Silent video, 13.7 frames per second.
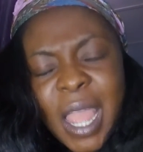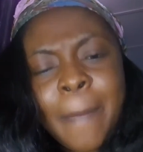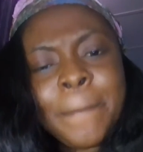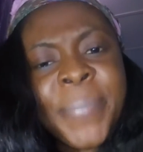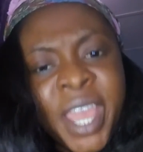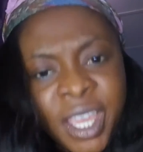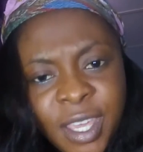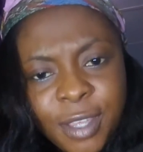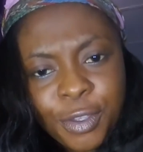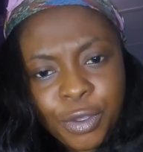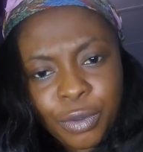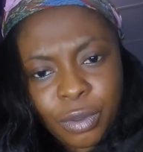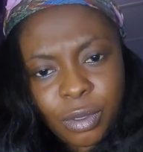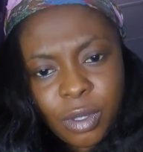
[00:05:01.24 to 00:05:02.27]
I'm begging
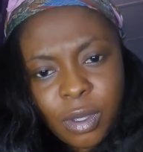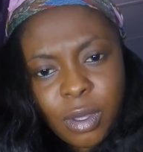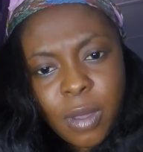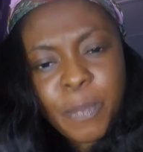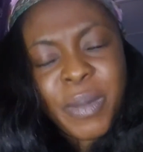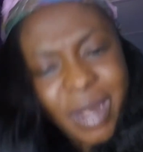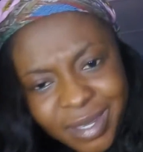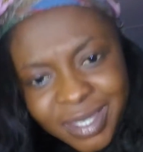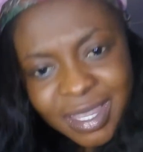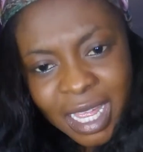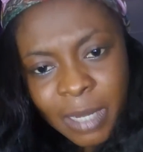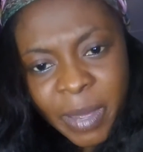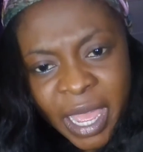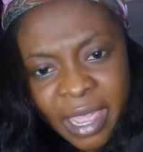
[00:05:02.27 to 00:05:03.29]
you. Please
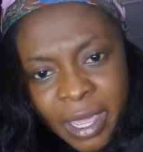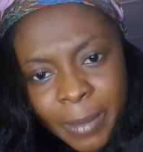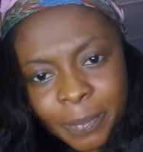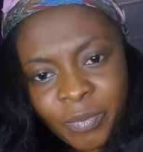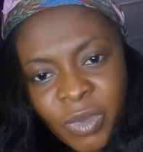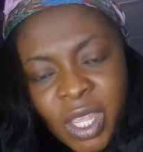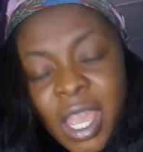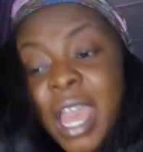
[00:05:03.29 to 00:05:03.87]
stand by him.